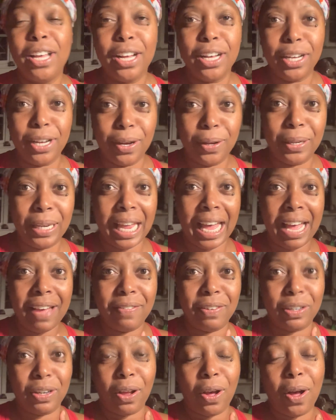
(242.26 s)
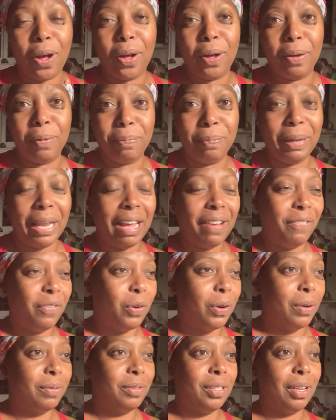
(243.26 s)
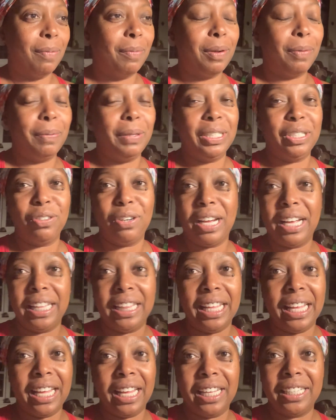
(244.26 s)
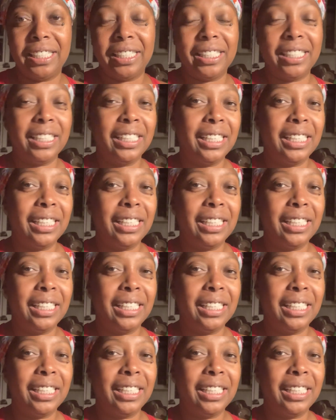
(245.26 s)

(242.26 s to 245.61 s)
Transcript: go live on all platforms. So I'm going to be trying that,